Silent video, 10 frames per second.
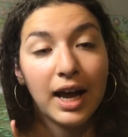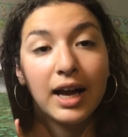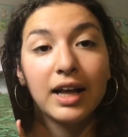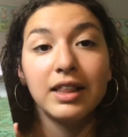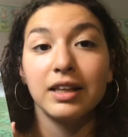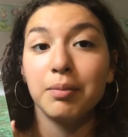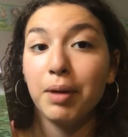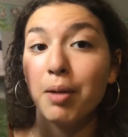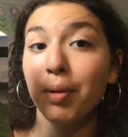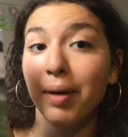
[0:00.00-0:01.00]
and I think the
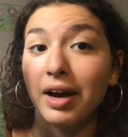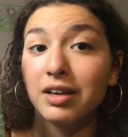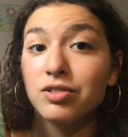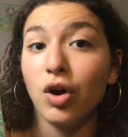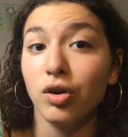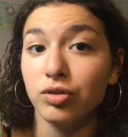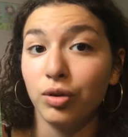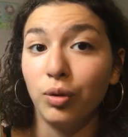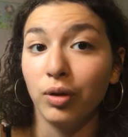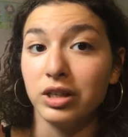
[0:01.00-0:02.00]
paperback is also
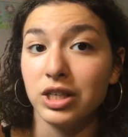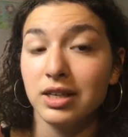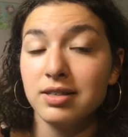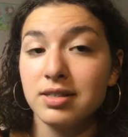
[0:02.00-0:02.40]
gorgeous.